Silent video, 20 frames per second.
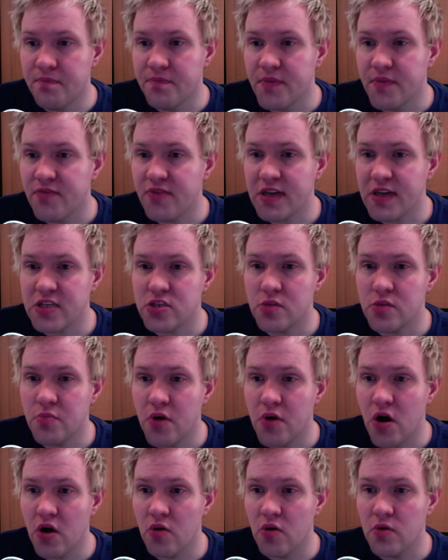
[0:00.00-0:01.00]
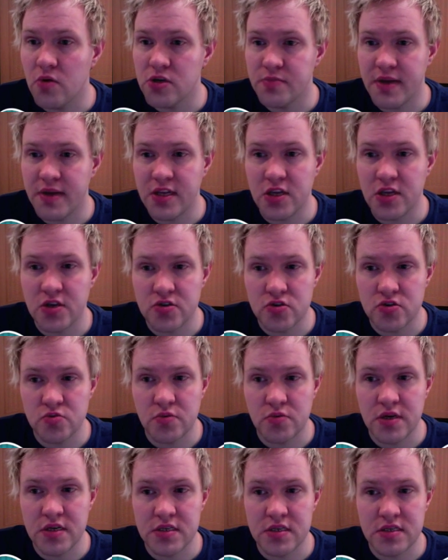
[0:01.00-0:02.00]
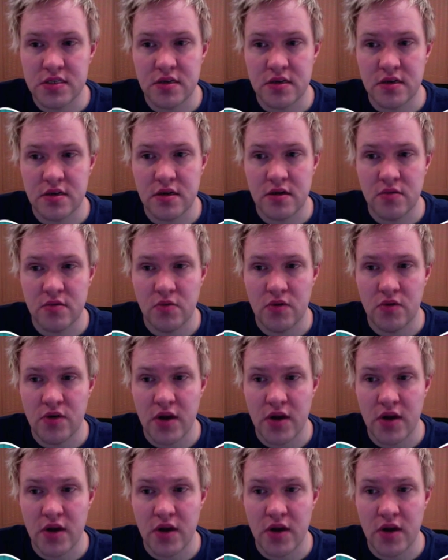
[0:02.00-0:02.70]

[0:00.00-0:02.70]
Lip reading: Fixed a bug which meant users were